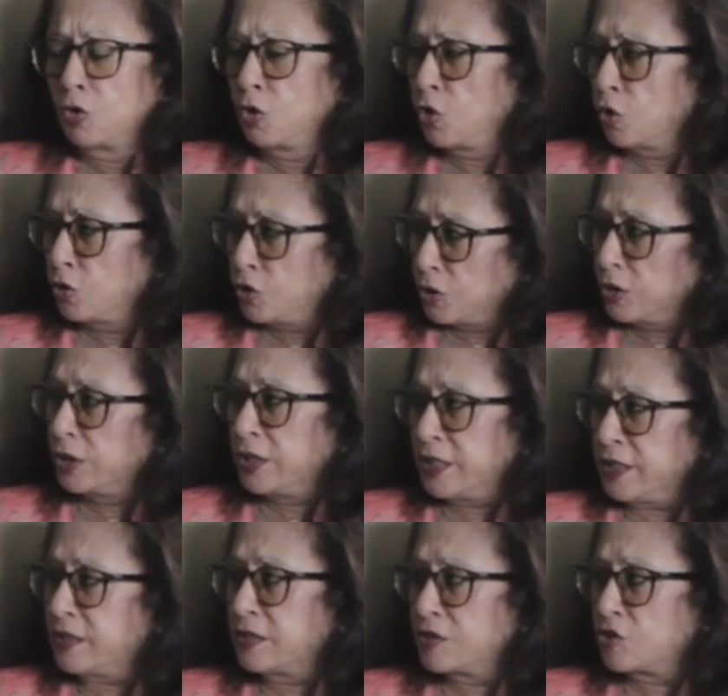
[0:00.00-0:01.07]
good
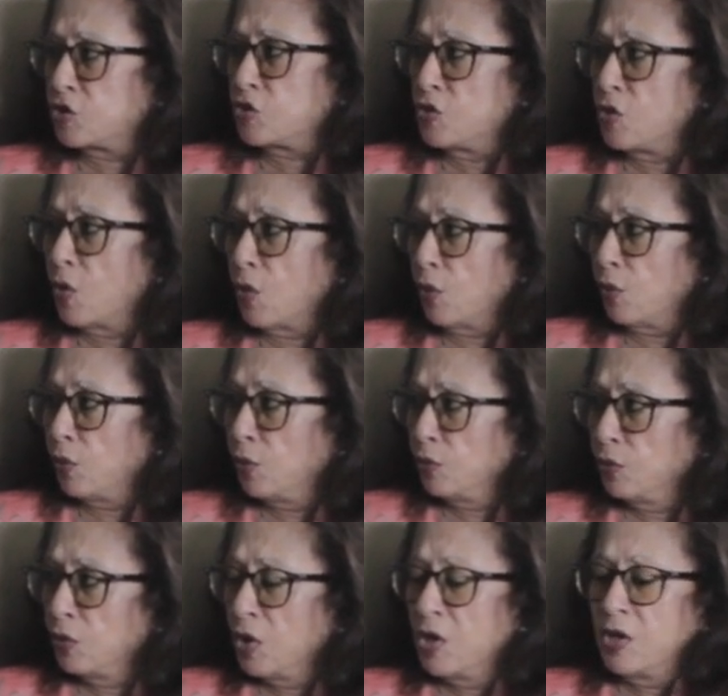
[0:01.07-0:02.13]
leaders know
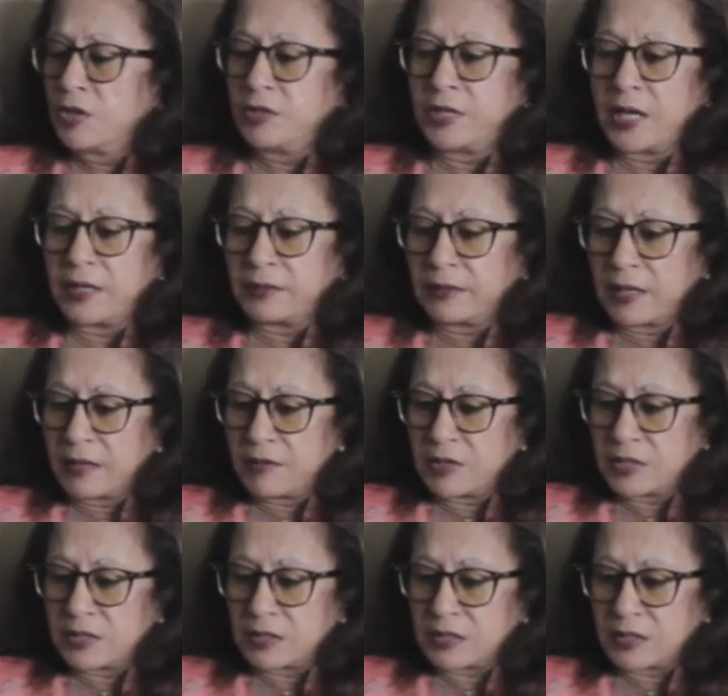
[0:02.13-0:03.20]
that there
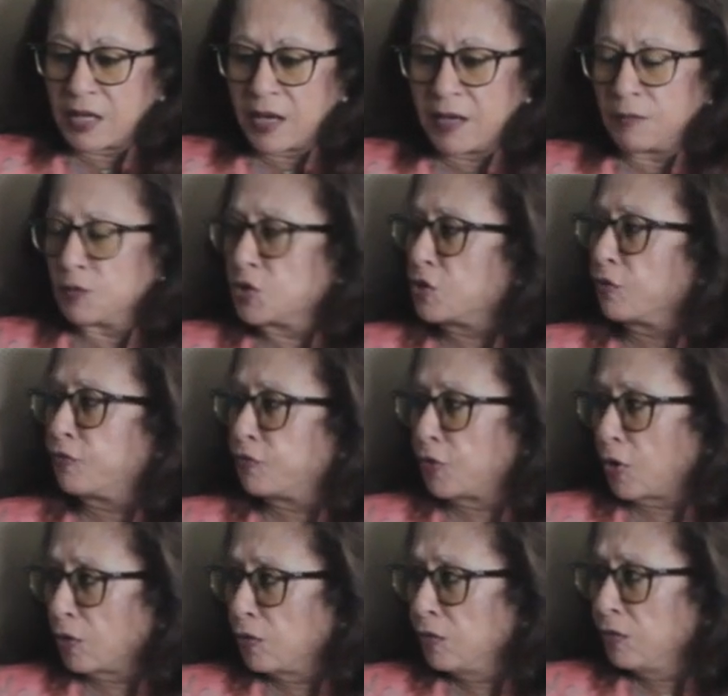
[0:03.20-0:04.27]
is a time to
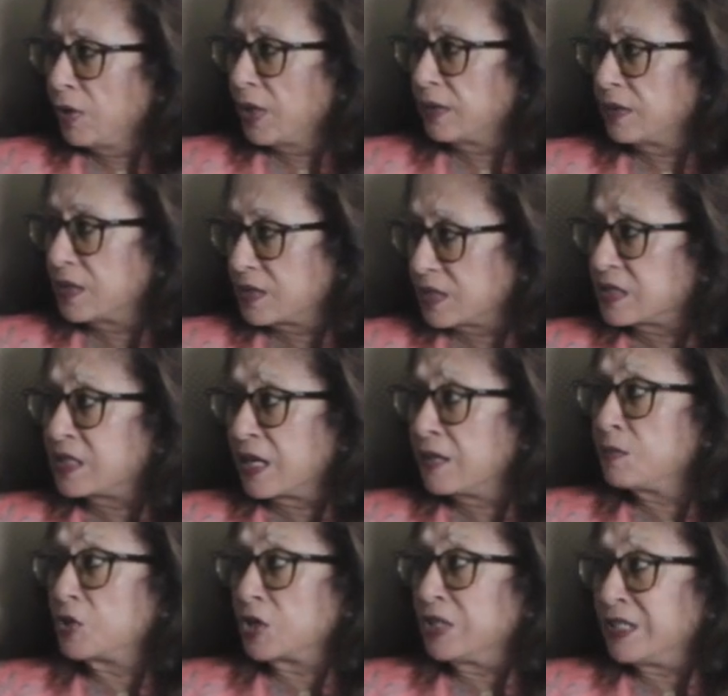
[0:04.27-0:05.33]
follow and there's a
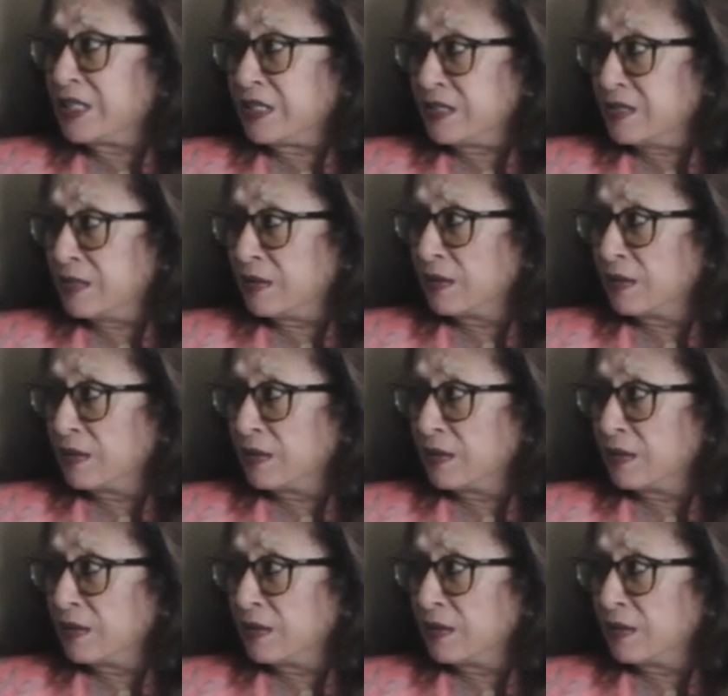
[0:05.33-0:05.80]
time to lead.